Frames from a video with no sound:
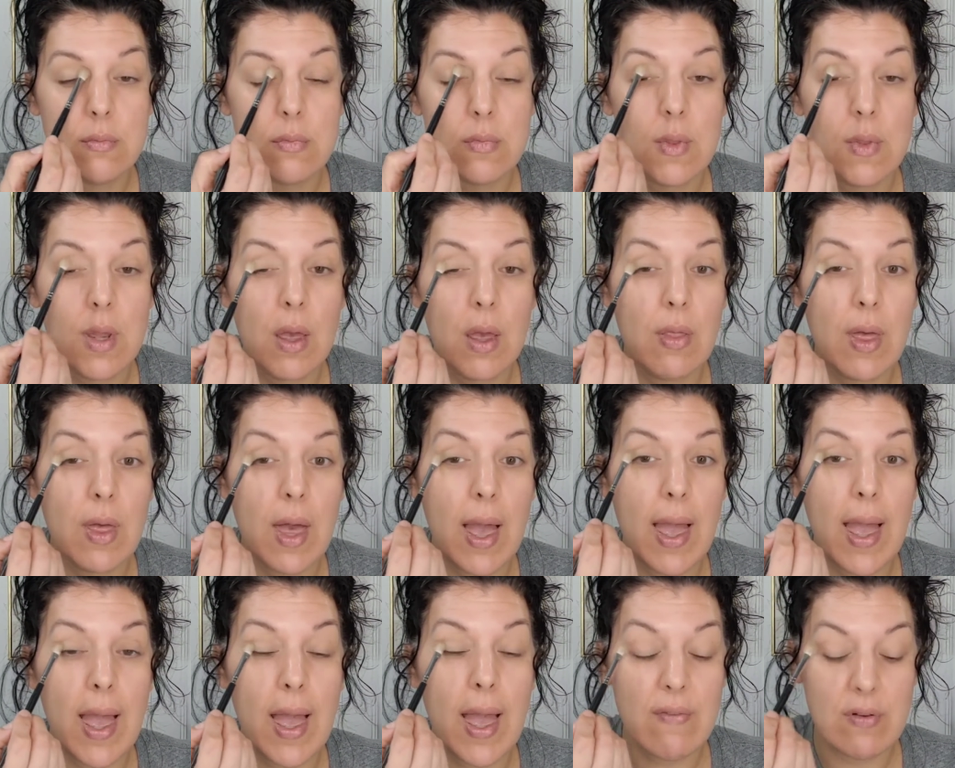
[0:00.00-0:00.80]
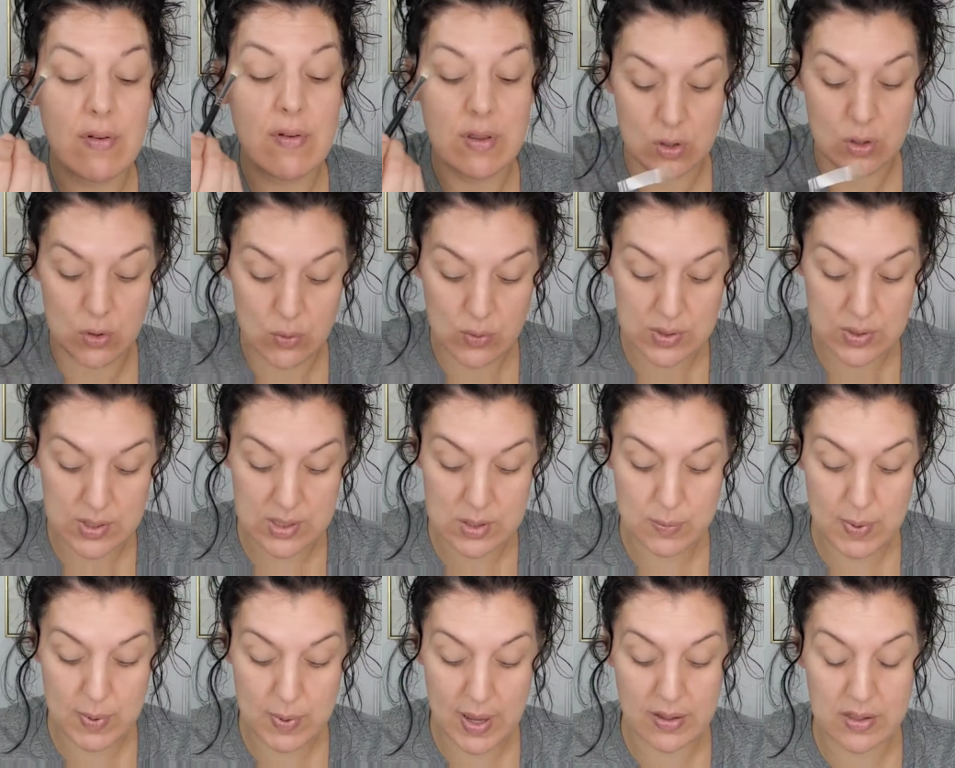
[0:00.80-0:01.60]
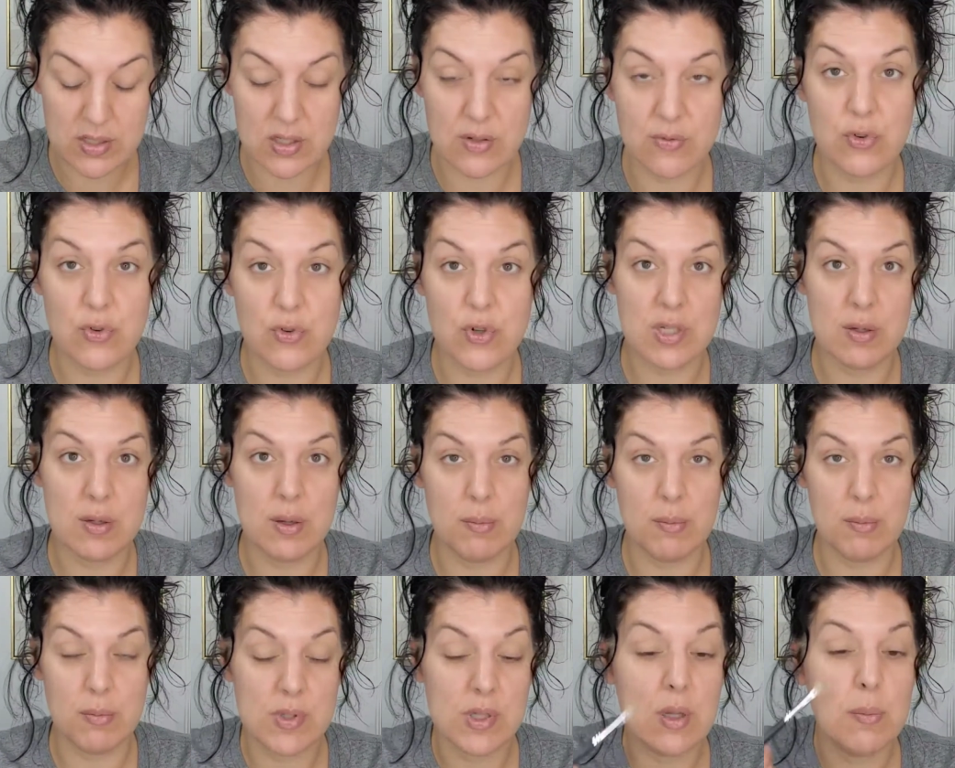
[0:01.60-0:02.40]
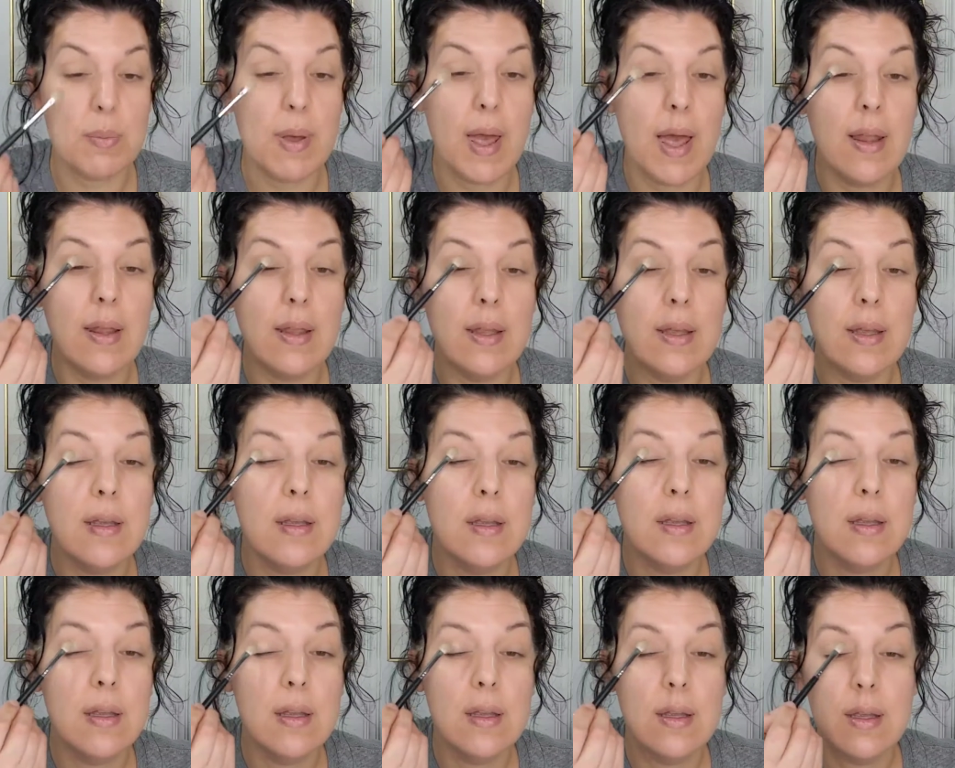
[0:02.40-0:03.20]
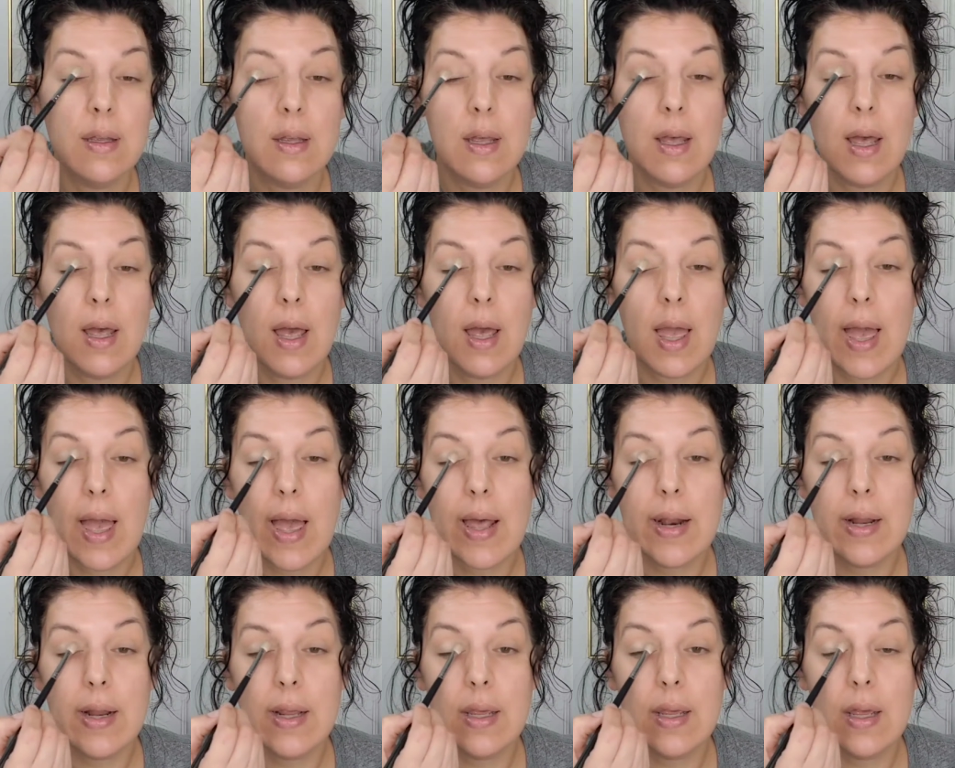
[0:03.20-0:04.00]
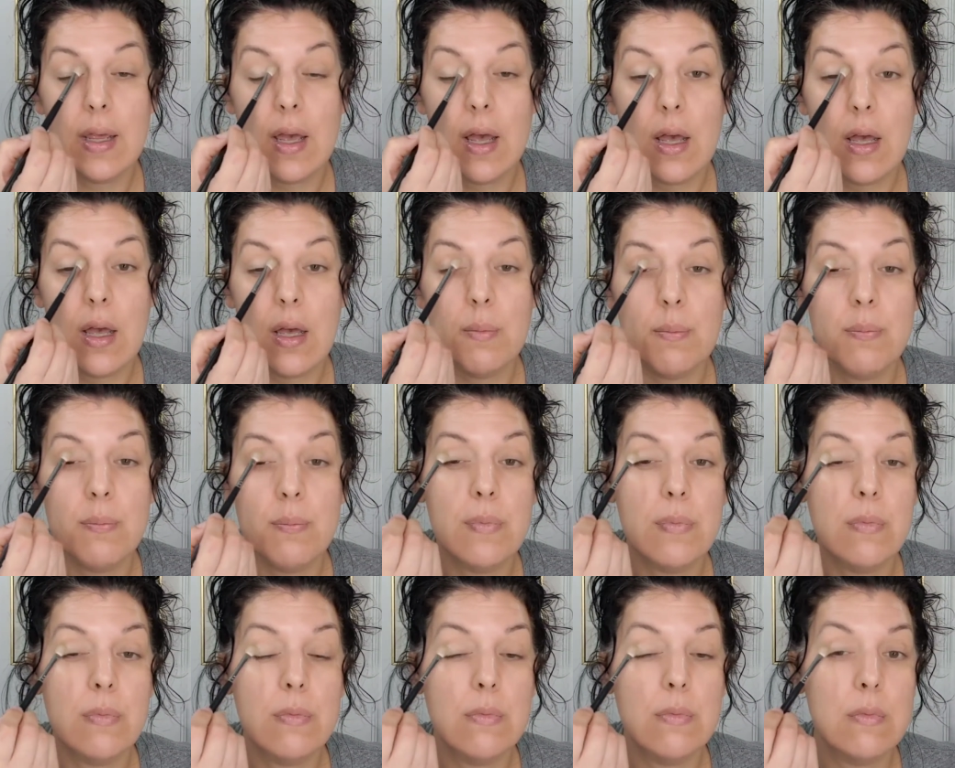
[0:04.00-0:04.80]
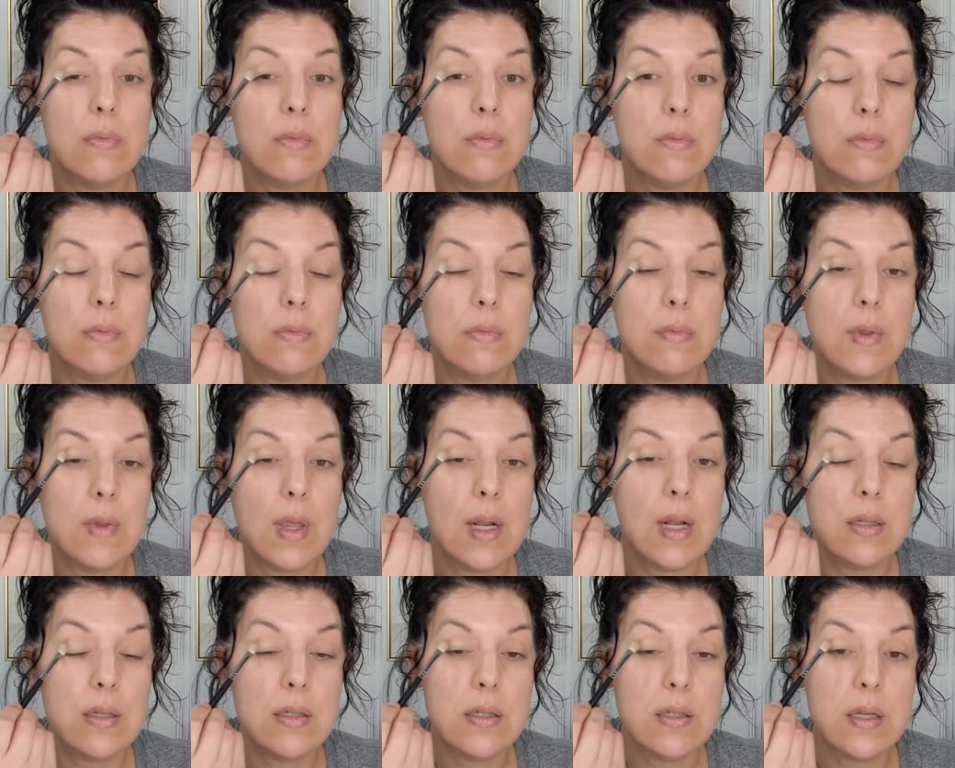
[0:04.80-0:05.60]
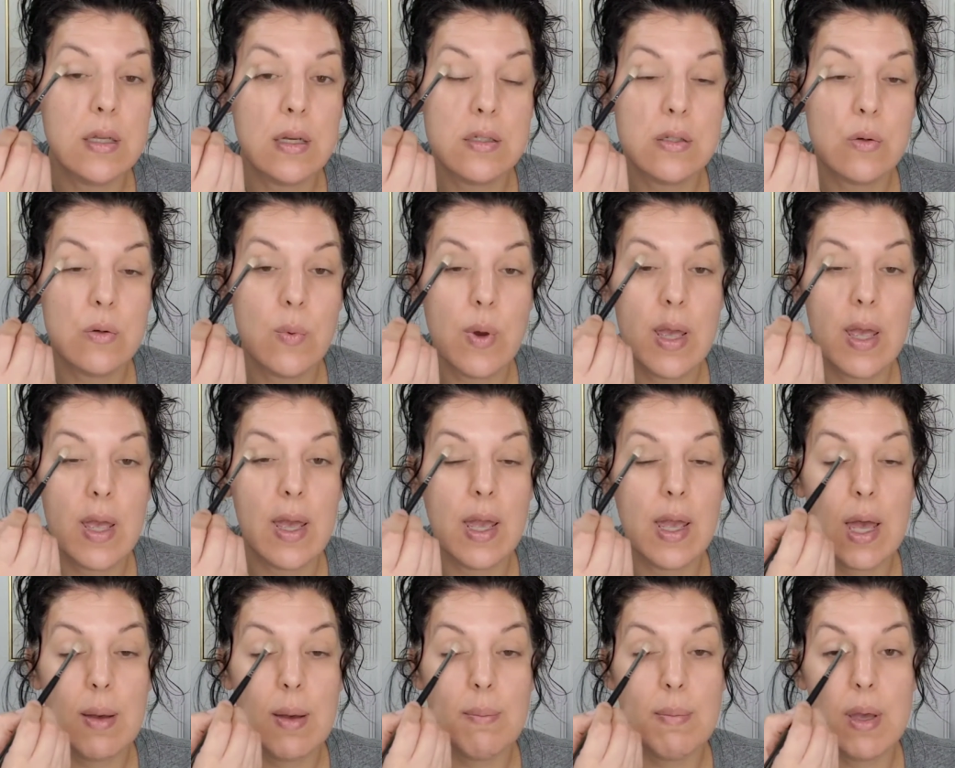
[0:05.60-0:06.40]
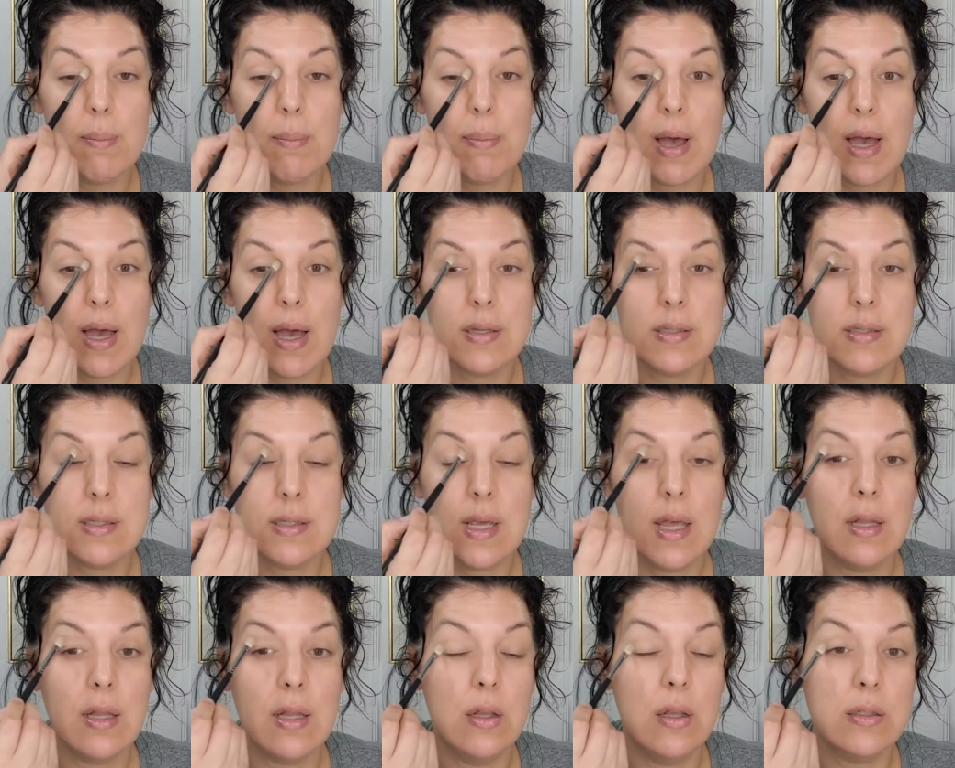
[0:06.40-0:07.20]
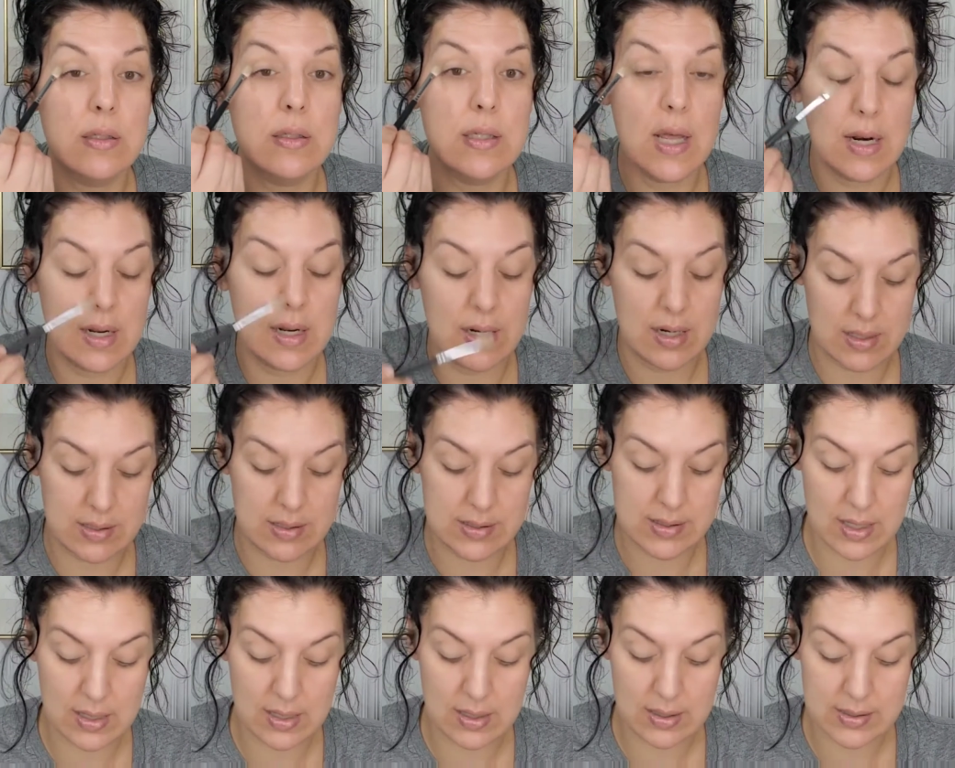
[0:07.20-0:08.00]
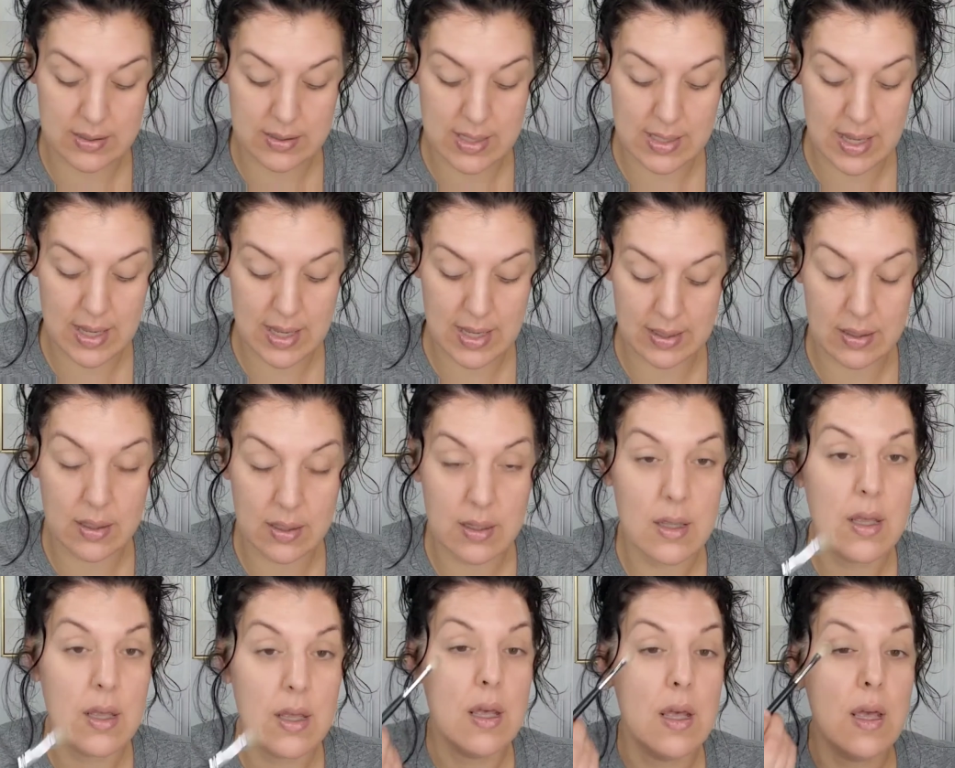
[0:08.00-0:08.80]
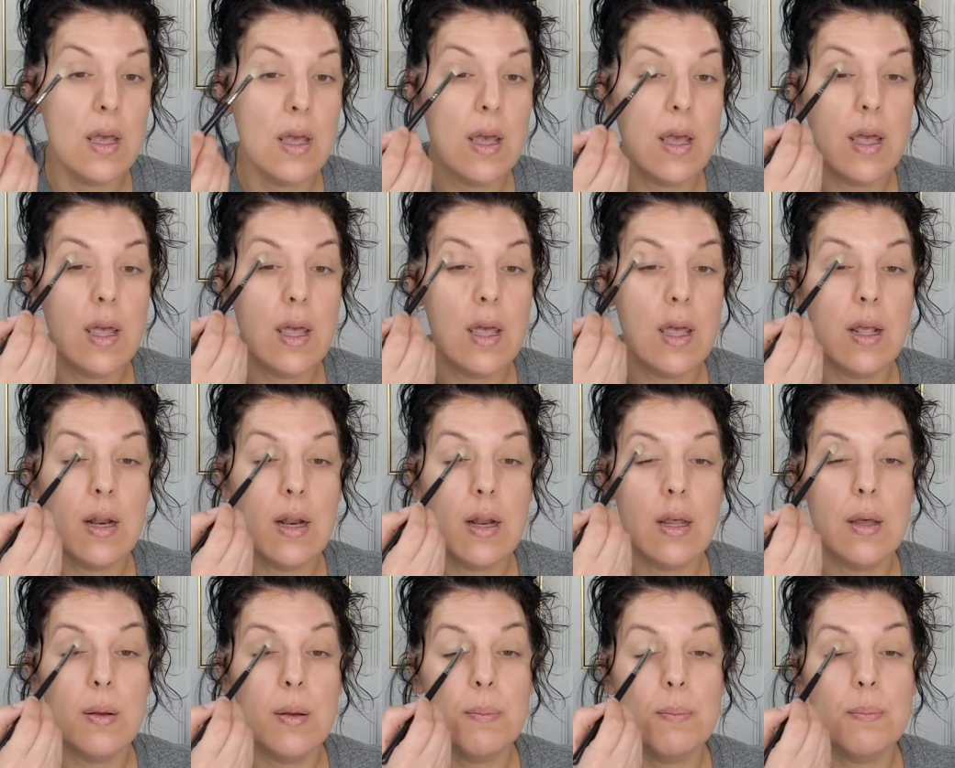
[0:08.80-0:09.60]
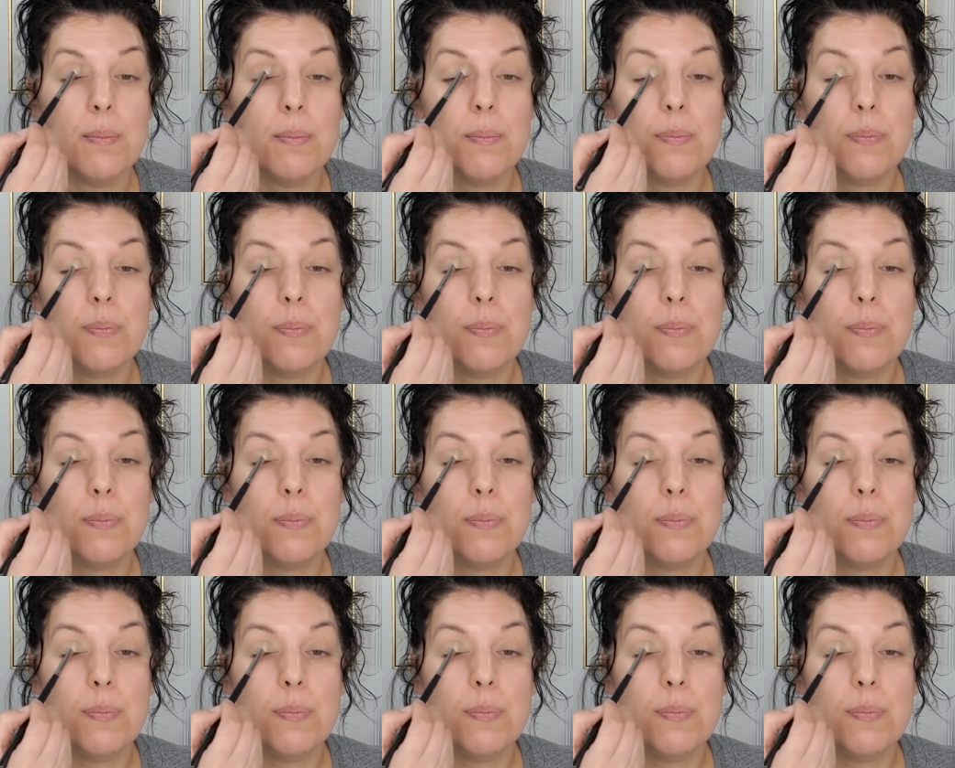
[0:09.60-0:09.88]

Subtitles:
Now, I haven't used this palette. It's the first time I'm using the palette. I had it kind of tucked away. I got my Boxy, I looked at it, I set it aside, and